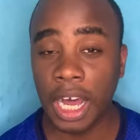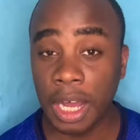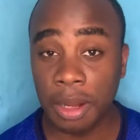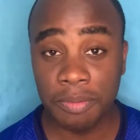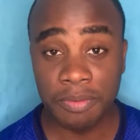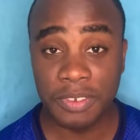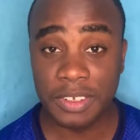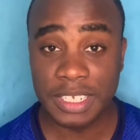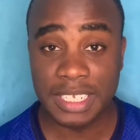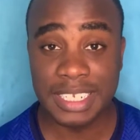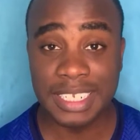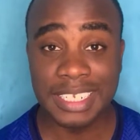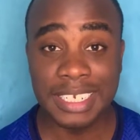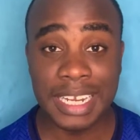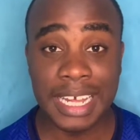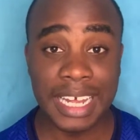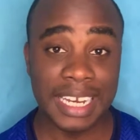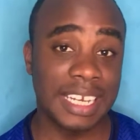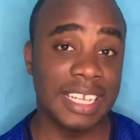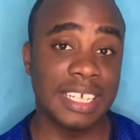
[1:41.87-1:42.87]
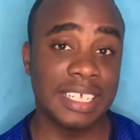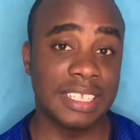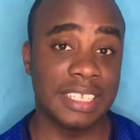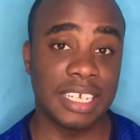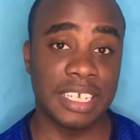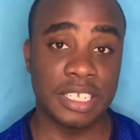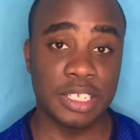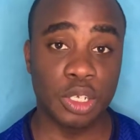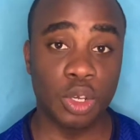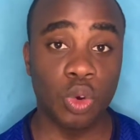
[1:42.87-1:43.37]
Obviously that
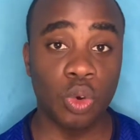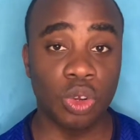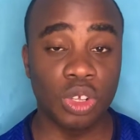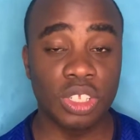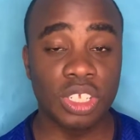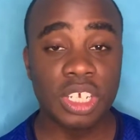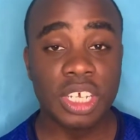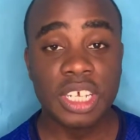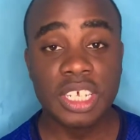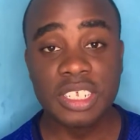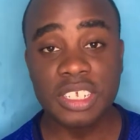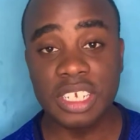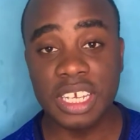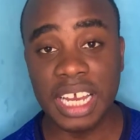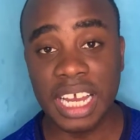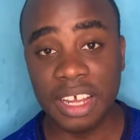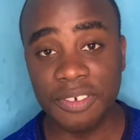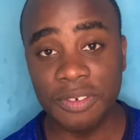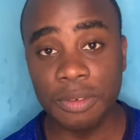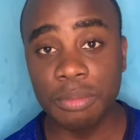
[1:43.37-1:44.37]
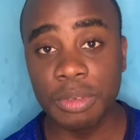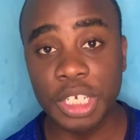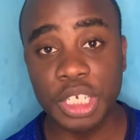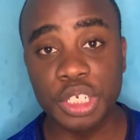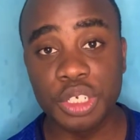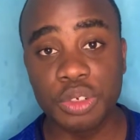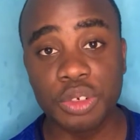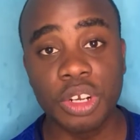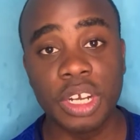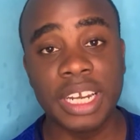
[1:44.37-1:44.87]
data is cooked. So you have to make
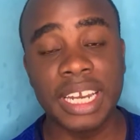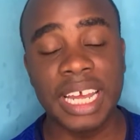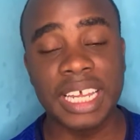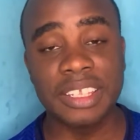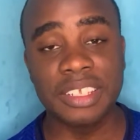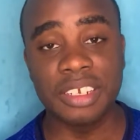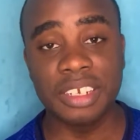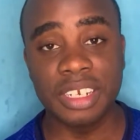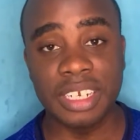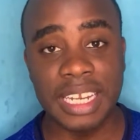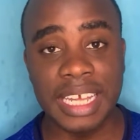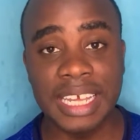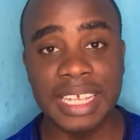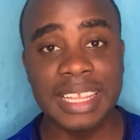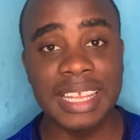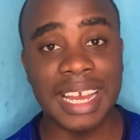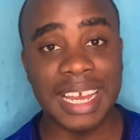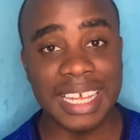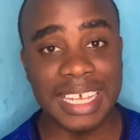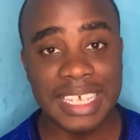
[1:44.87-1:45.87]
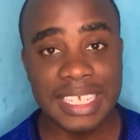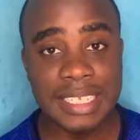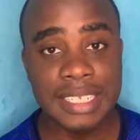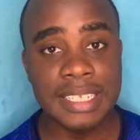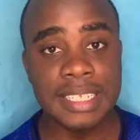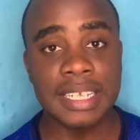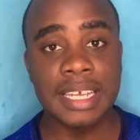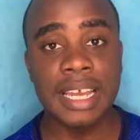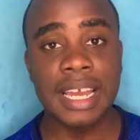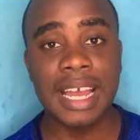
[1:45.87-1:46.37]
sure that your data
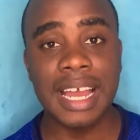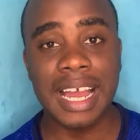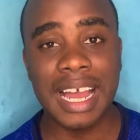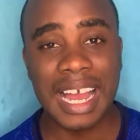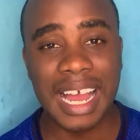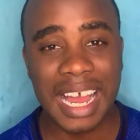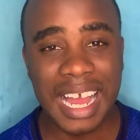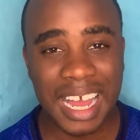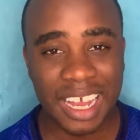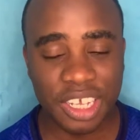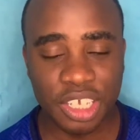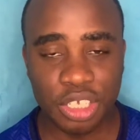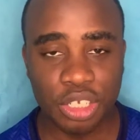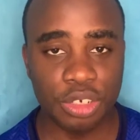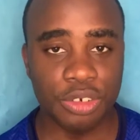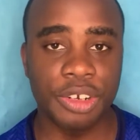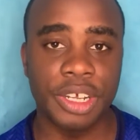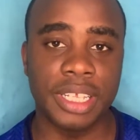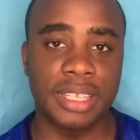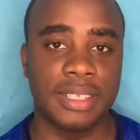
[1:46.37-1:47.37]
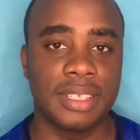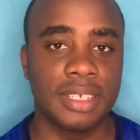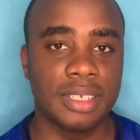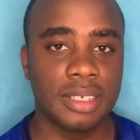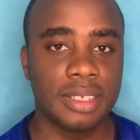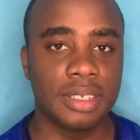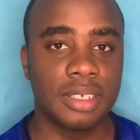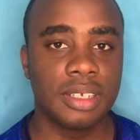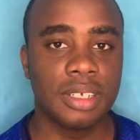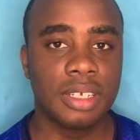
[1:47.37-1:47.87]
is accurate.
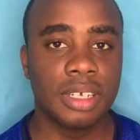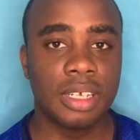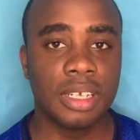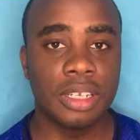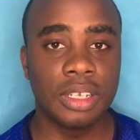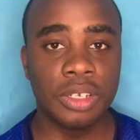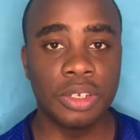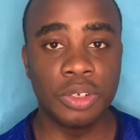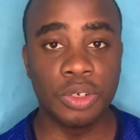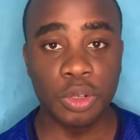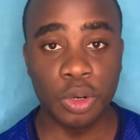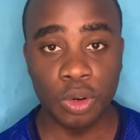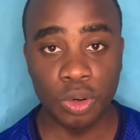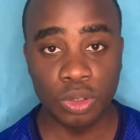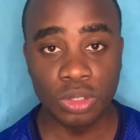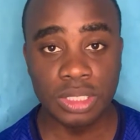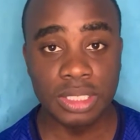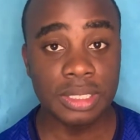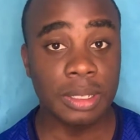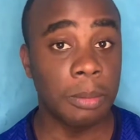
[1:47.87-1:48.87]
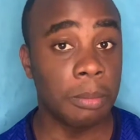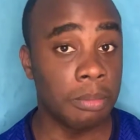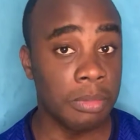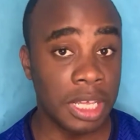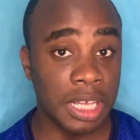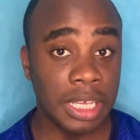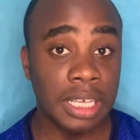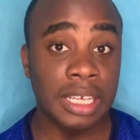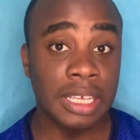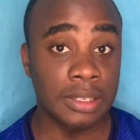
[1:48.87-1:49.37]
Don't
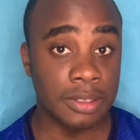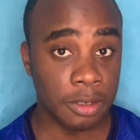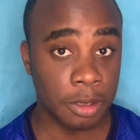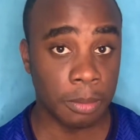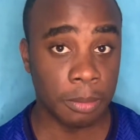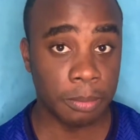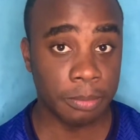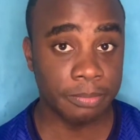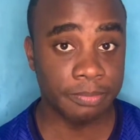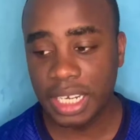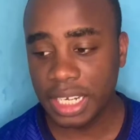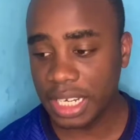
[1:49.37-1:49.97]
make it up.